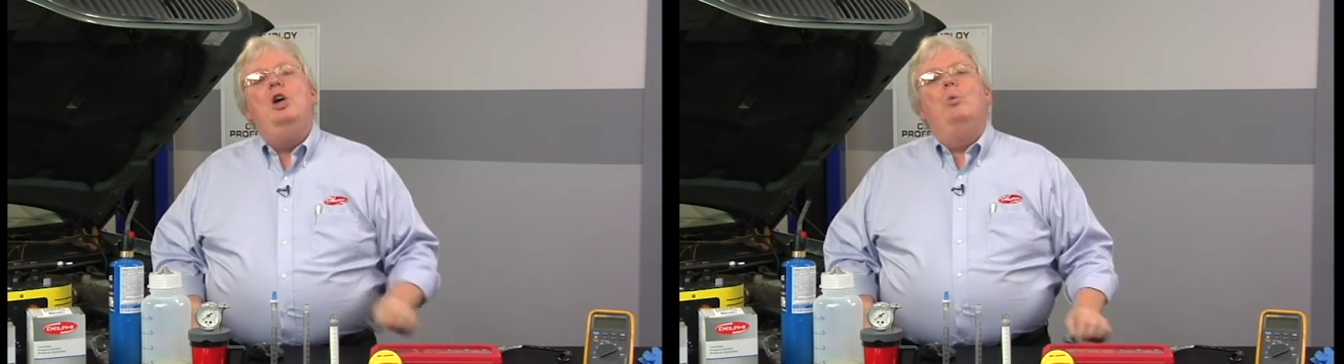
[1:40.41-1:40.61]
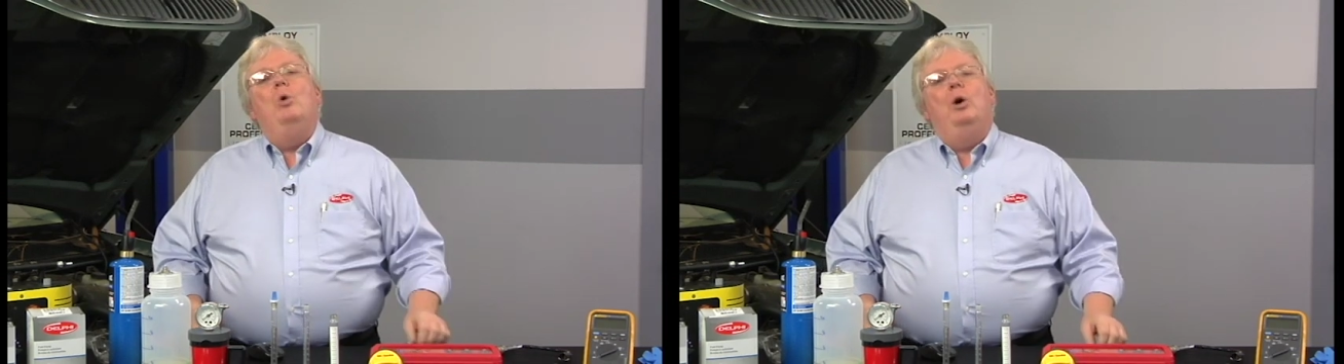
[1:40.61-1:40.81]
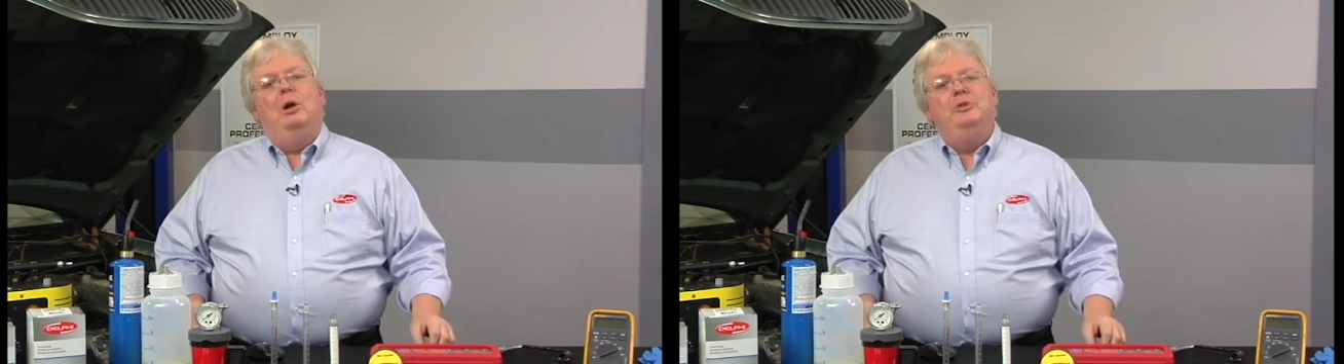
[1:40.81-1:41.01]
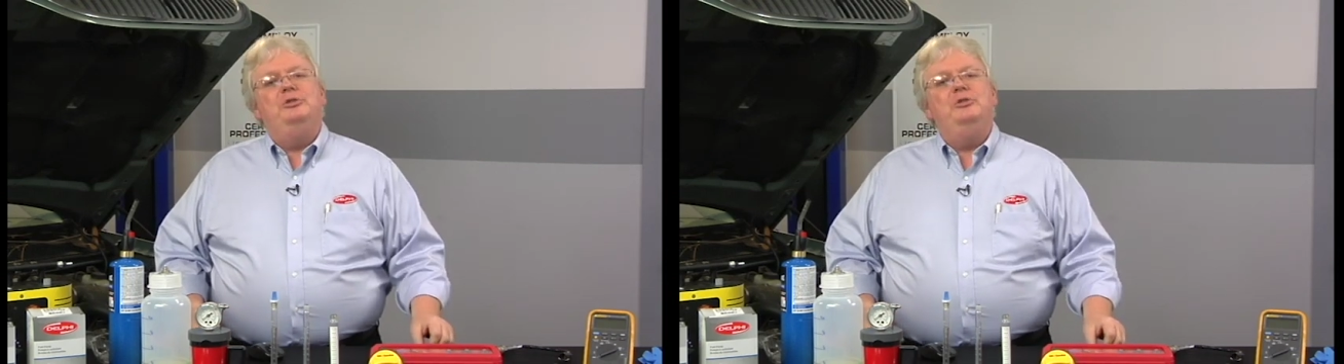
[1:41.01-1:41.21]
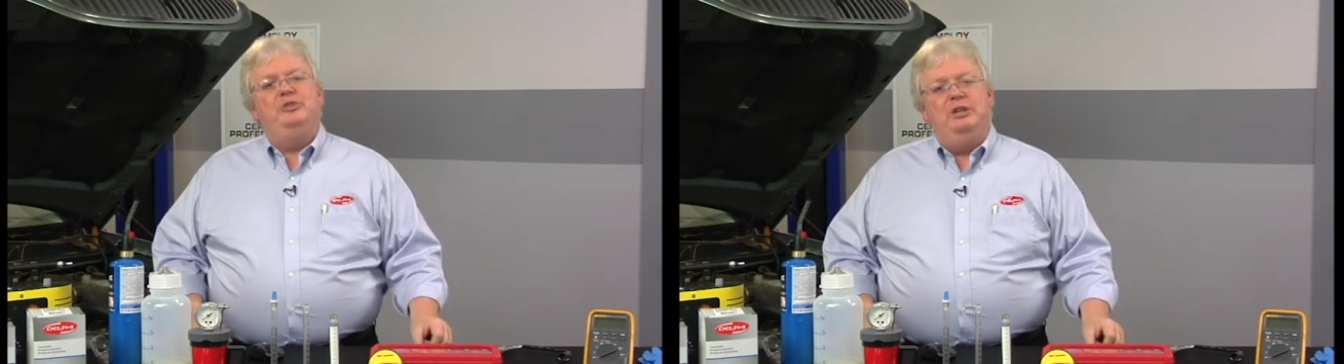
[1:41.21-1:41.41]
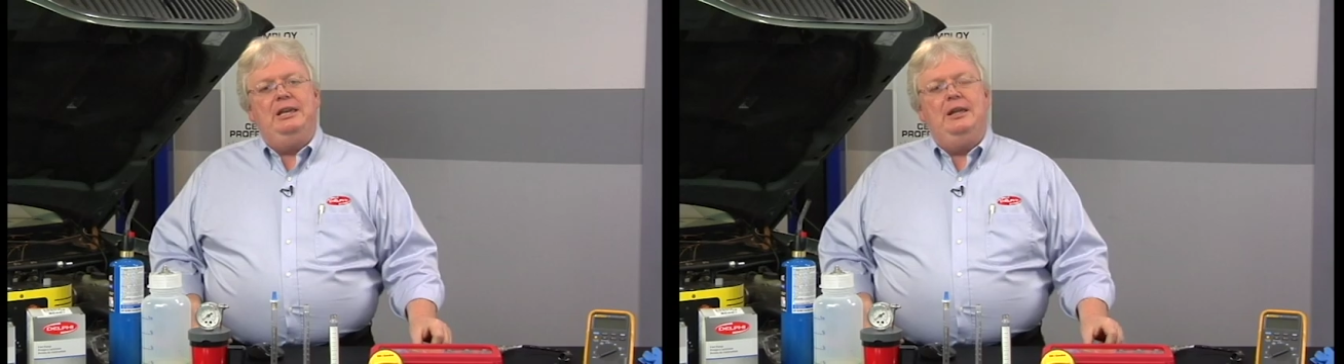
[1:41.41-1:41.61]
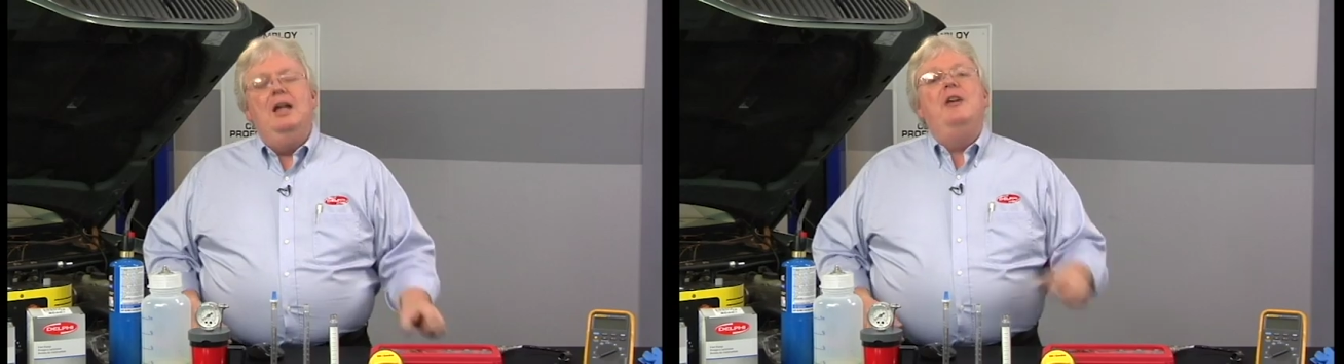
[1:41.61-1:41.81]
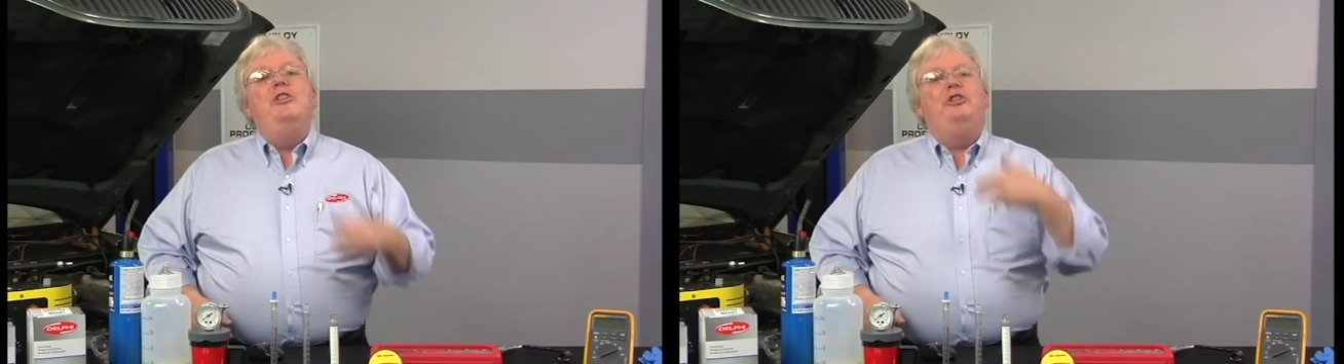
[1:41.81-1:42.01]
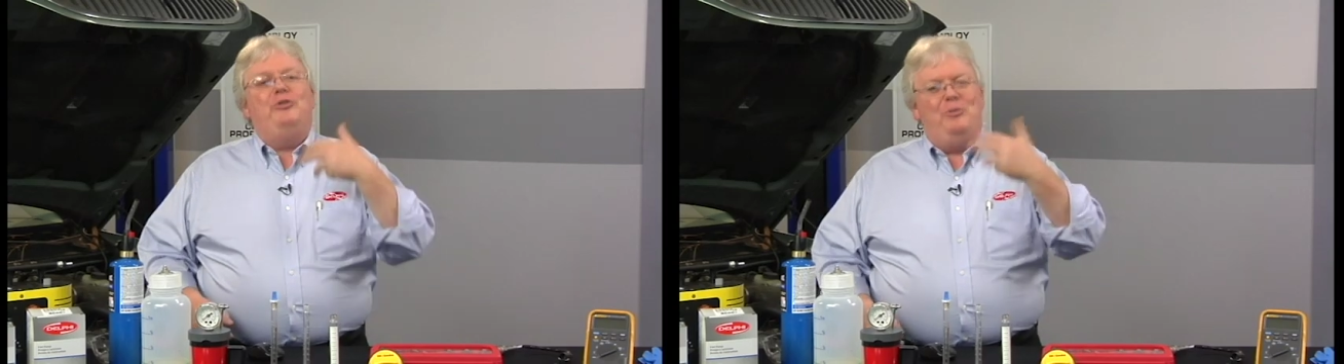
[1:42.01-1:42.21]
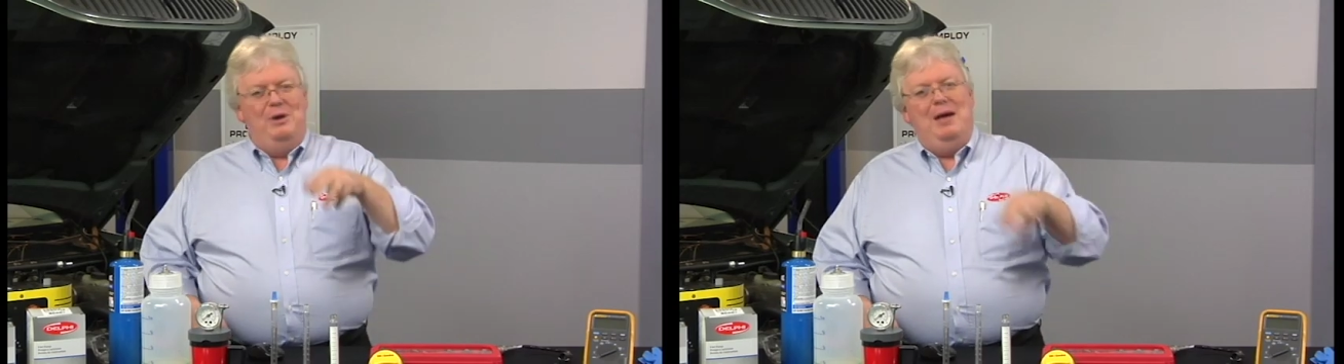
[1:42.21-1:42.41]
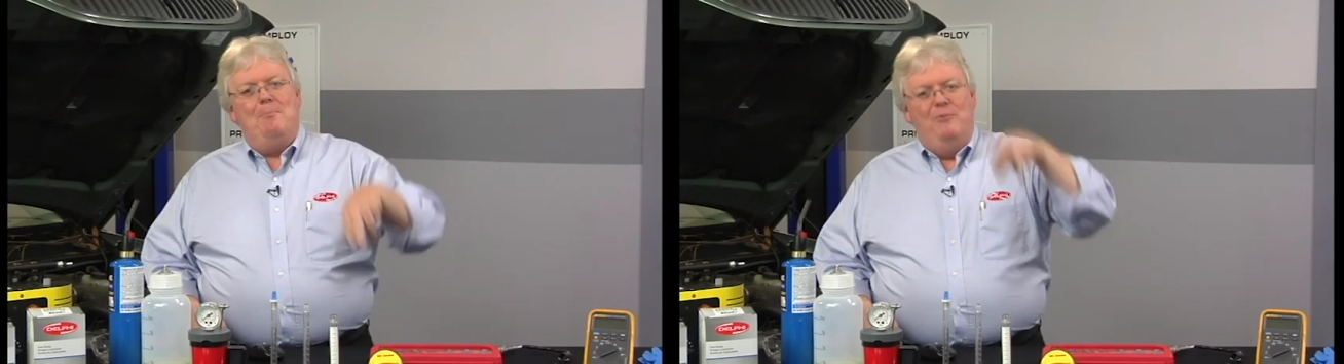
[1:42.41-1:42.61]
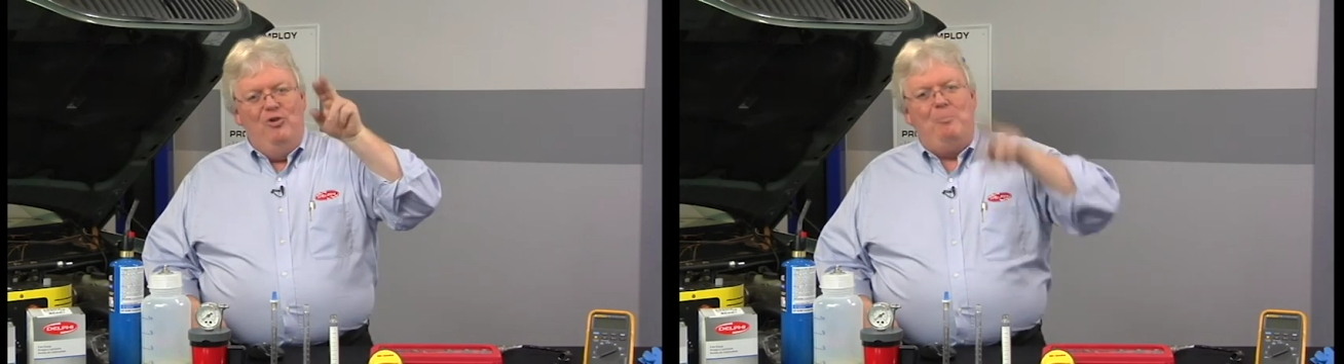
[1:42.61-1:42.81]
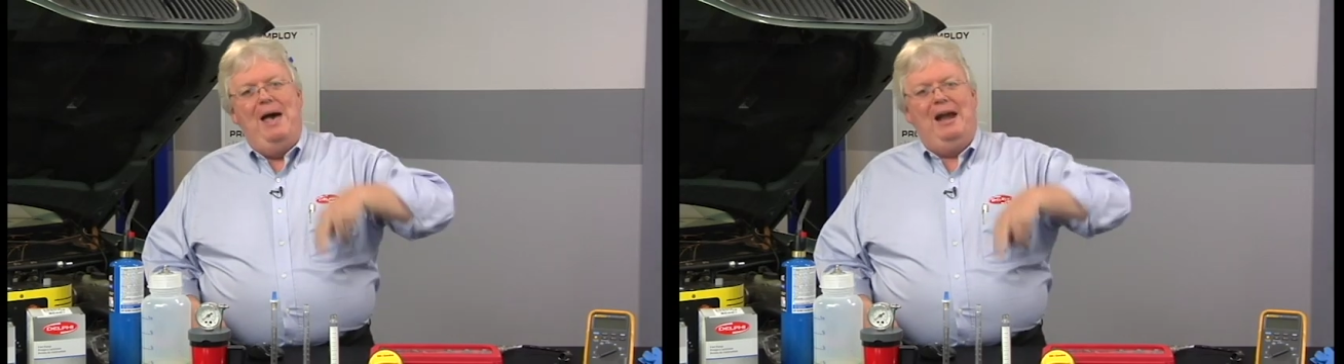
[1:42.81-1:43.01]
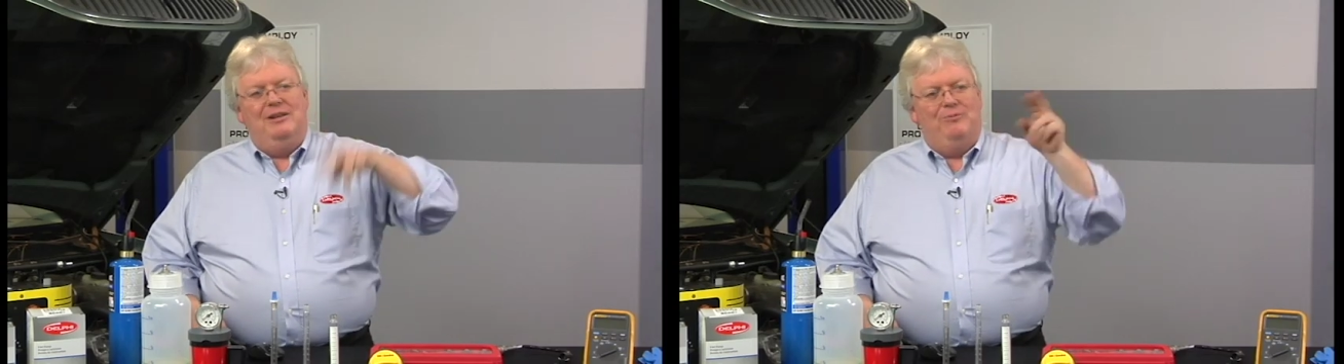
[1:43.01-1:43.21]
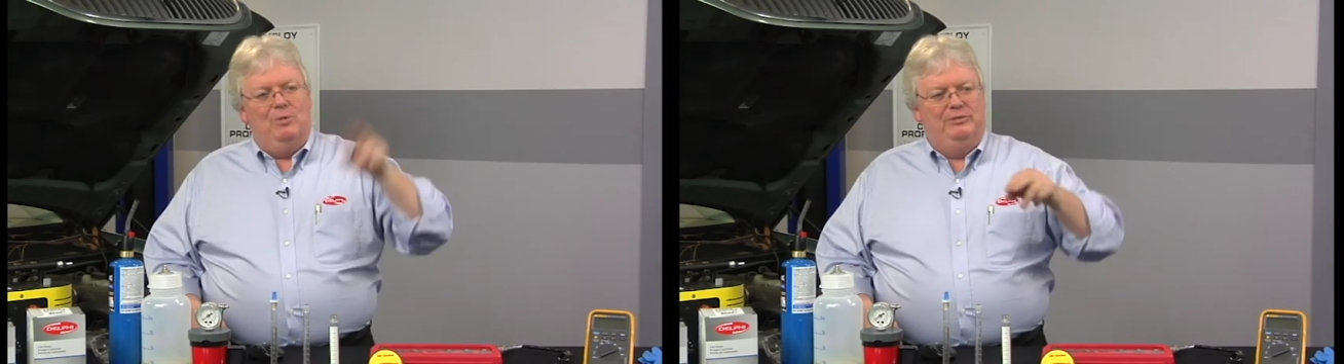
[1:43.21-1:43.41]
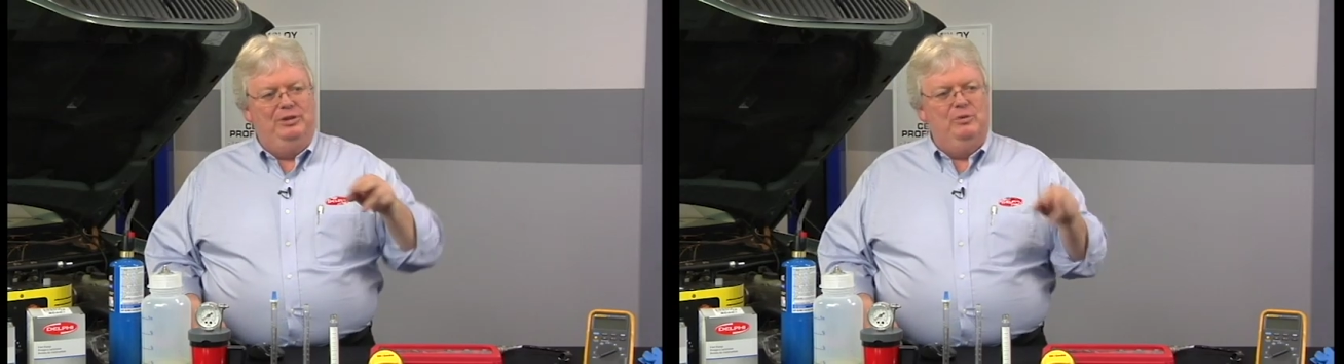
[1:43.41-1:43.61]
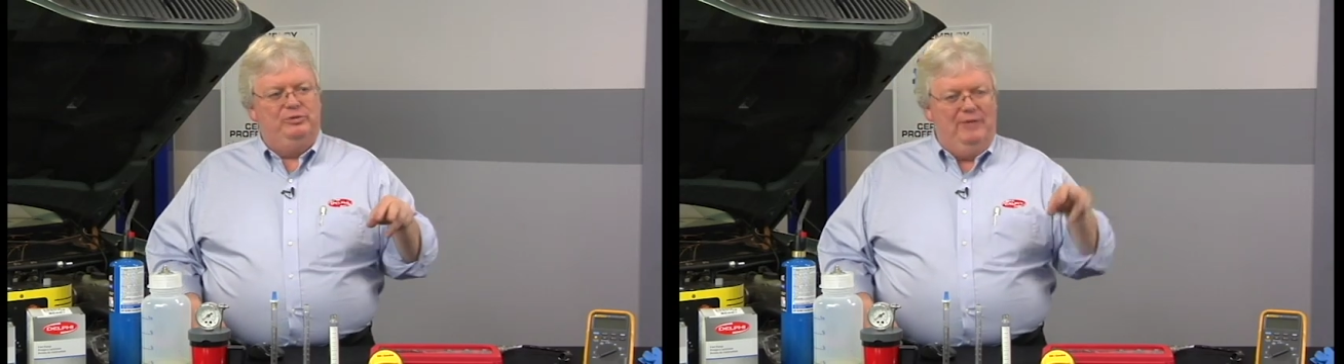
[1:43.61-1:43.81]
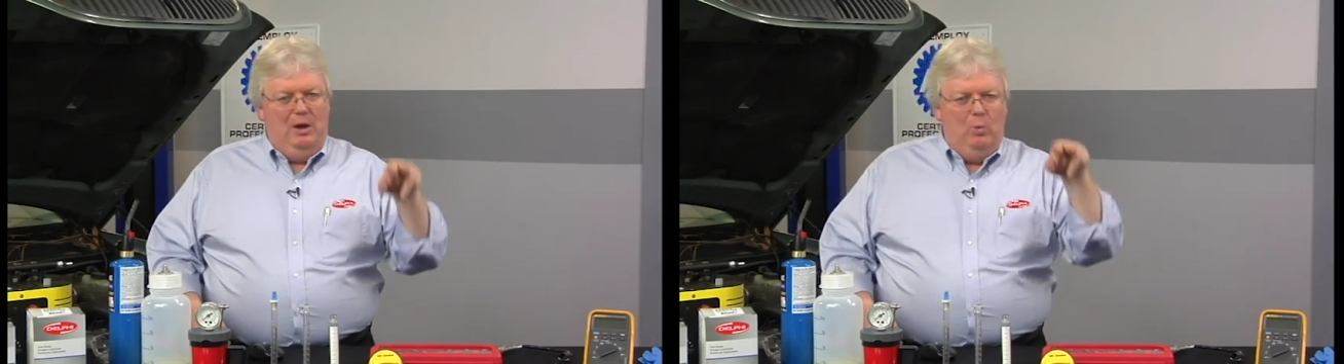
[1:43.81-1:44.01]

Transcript: We'll also see the trim move back and forth too. So that